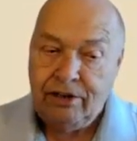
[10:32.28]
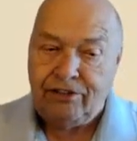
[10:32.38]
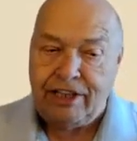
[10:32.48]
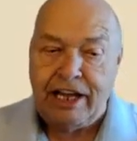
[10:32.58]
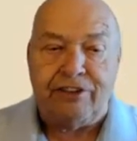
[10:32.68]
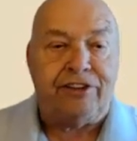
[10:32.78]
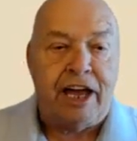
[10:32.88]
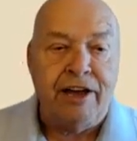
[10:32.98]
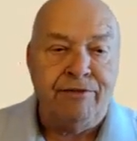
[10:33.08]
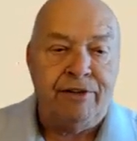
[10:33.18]
Stay
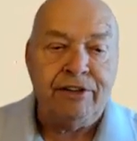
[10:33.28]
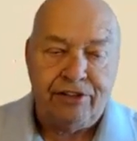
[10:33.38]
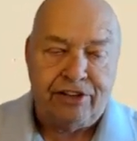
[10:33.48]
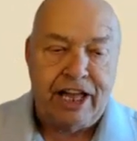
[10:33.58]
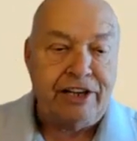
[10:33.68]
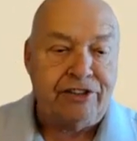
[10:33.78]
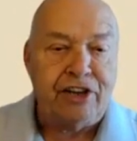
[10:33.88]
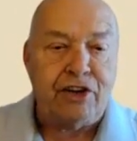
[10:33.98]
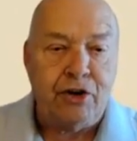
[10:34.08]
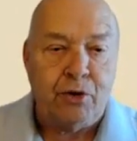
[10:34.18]
safe, stay
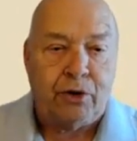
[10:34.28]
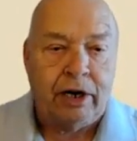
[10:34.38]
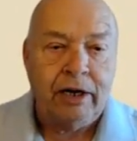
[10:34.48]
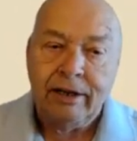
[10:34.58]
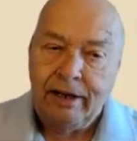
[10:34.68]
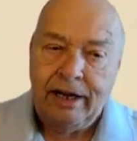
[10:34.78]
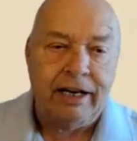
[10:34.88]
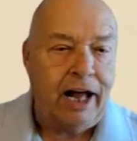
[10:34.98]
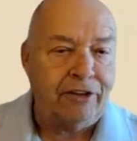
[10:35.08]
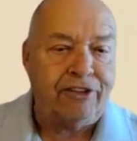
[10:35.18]
secure,
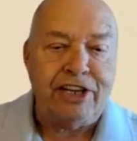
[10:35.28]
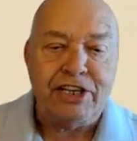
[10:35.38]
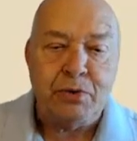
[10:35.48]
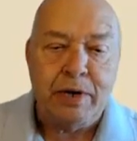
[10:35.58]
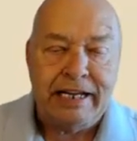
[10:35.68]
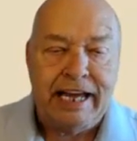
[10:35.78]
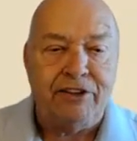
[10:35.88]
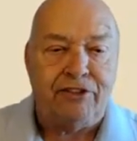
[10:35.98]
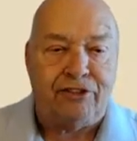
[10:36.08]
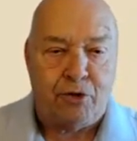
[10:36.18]
and I'll see you
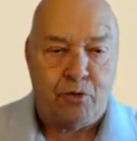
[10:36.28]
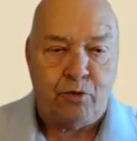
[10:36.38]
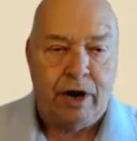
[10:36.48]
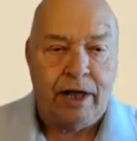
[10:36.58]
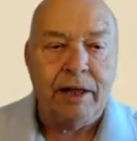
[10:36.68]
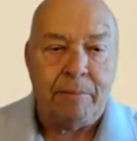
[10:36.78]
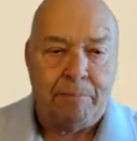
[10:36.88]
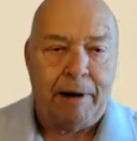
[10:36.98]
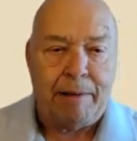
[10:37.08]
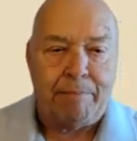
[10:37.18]
again soon.
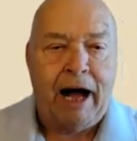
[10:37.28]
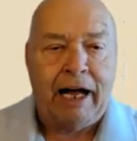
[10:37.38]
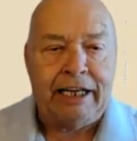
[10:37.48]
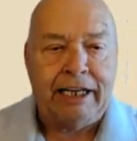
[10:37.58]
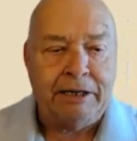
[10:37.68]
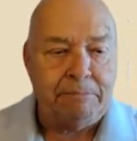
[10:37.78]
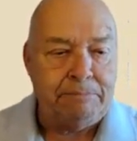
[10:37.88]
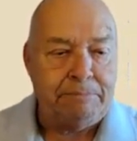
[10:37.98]
Bye bye.